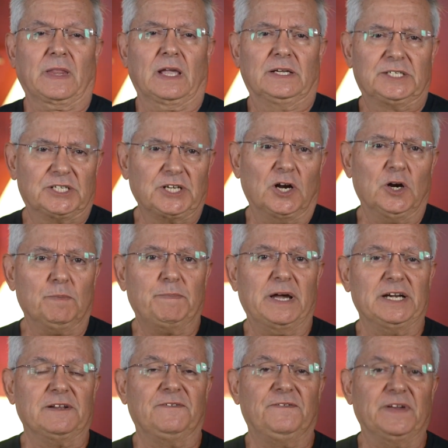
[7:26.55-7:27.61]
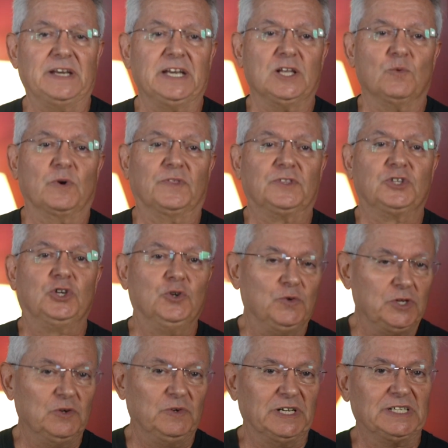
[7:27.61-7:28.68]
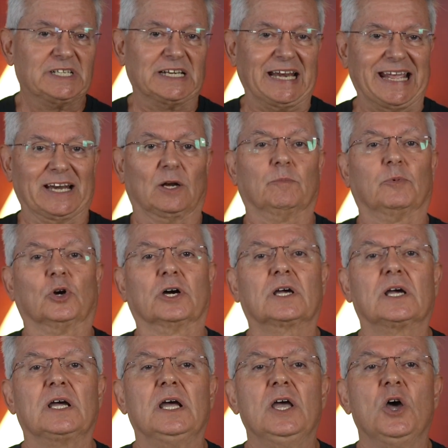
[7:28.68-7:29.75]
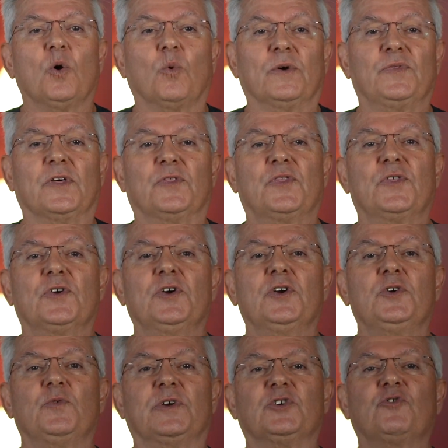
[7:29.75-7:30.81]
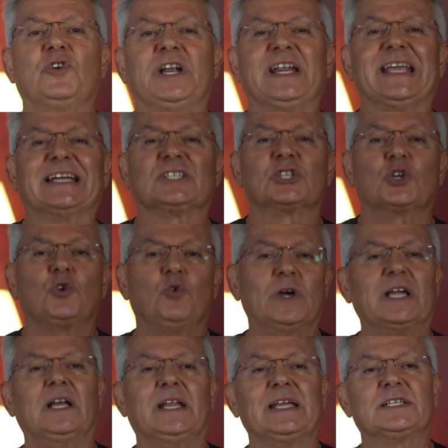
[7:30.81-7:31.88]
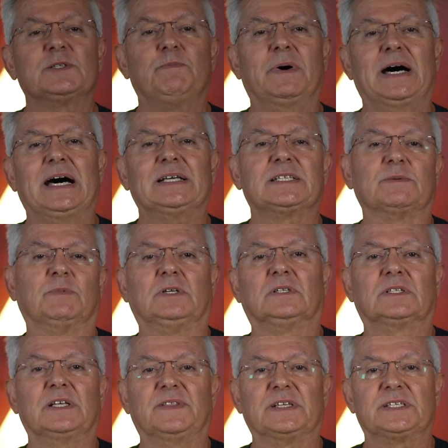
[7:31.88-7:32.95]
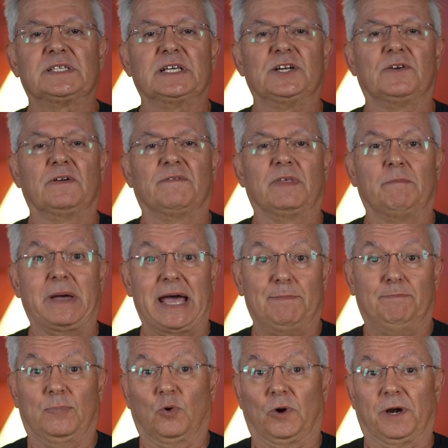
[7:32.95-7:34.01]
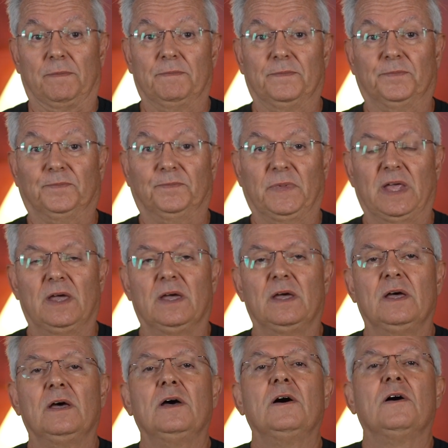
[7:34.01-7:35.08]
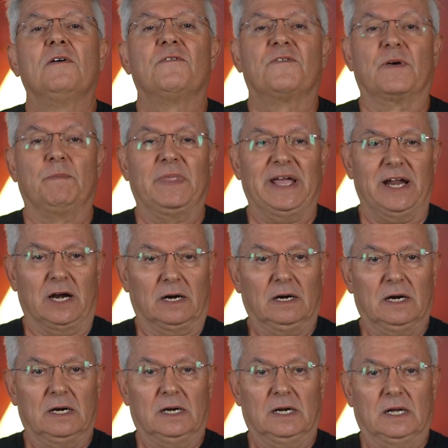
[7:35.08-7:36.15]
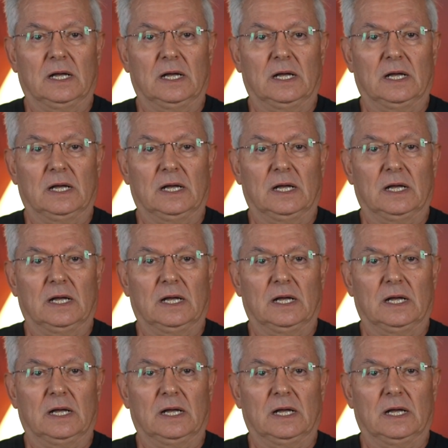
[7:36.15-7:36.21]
Start by defending with 2 units in Edelbruck, with the 3rd retreating as quickly as possible to the center of the map board. From there,